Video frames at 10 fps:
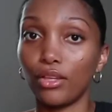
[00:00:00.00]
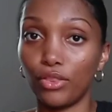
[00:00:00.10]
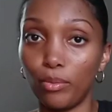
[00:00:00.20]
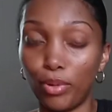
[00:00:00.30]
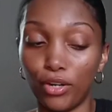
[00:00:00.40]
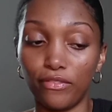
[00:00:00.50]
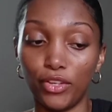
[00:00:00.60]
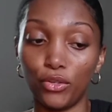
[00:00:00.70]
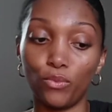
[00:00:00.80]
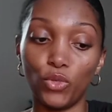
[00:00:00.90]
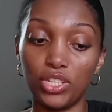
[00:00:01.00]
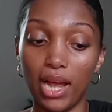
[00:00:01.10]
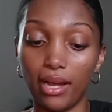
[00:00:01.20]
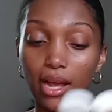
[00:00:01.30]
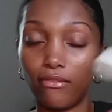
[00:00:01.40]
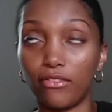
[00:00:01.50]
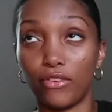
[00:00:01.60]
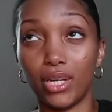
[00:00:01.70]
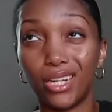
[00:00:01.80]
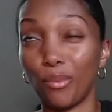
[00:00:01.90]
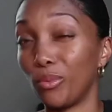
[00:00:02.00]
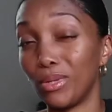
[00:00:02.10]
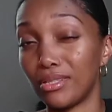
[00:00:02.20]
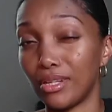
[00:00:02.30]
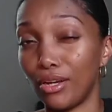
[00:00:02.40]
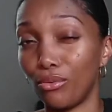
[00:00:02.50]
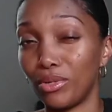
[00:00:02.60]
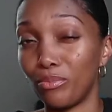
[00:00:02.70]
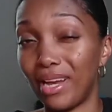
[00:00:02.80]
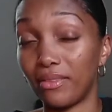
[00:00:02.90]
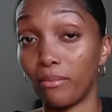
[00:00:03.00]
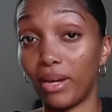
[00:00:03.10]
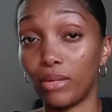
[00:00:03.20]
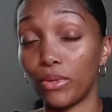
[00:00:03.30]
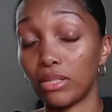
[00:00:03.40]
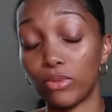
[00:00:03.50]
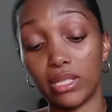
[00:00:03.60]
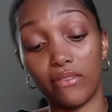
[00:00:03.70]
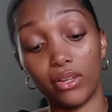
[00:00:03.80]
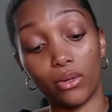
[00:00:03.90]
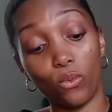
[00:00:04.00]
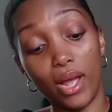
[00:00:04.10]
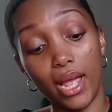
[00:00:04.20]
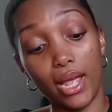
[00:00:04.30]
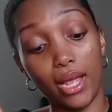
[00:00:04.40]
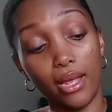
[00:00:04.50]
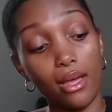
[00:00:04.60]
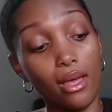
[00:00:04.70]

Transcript: the perfume, which I got for free a couple months ago when Bath and Body Works was giving it away.